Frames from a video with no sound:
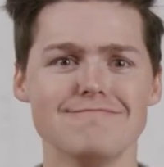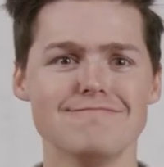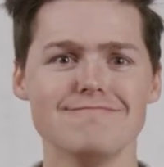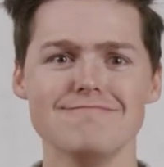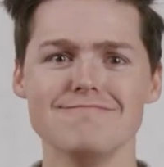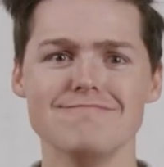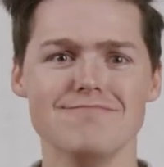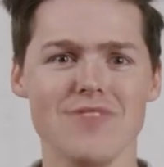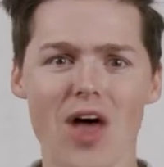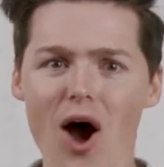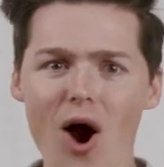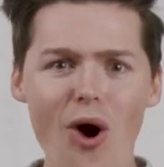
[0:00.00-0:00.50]

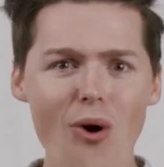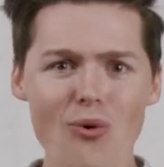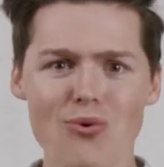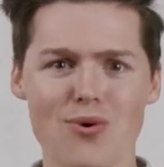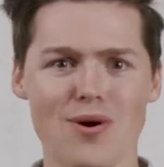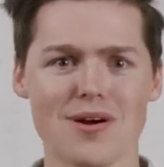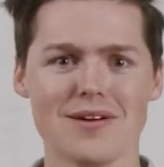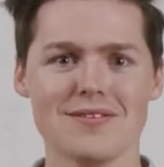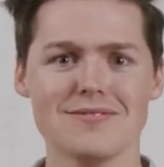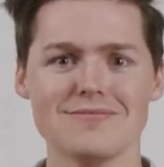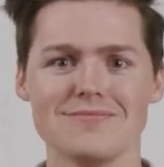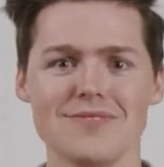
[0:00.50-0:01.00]
No,
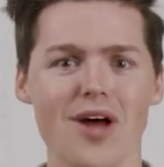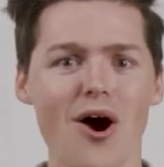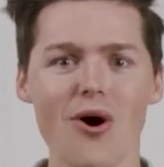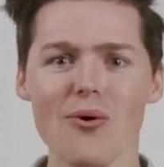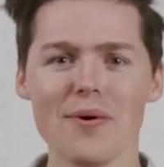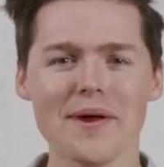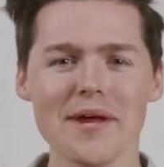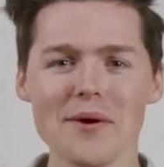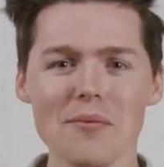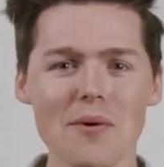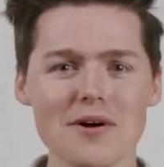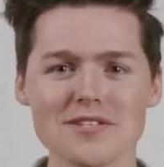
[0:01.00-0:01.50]

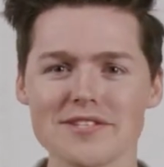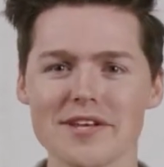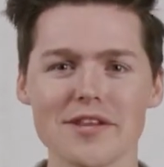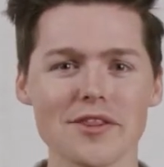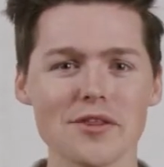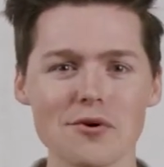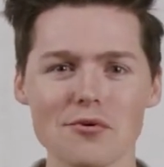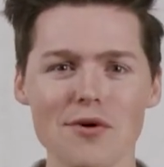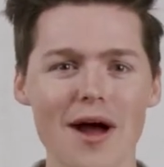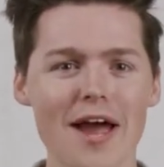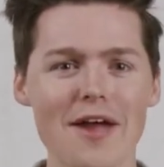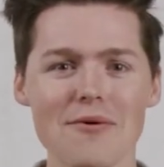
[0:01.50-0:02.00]
he wasn't
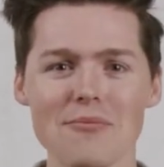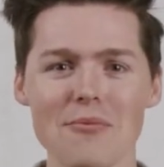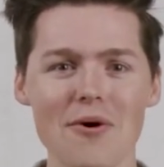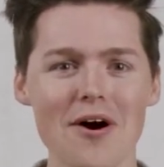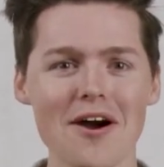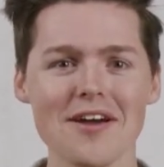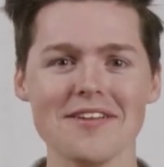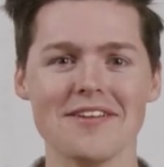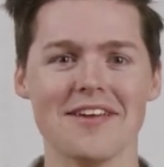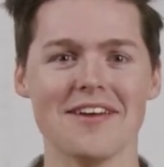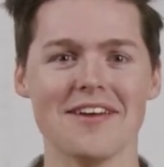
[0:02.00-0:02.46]
the right one.